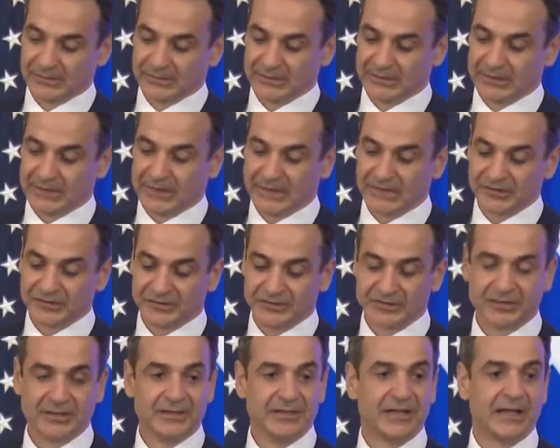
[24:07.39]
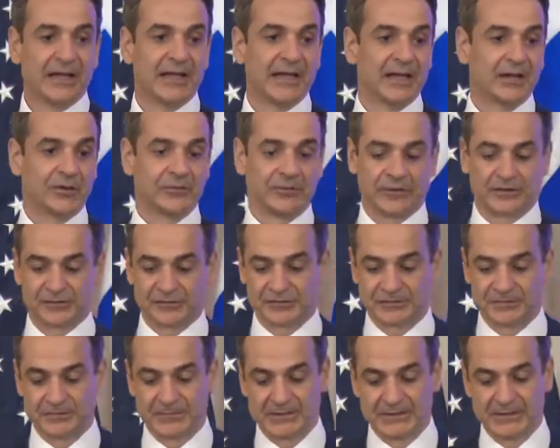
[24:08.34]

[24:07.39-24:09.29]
lies ahead of us.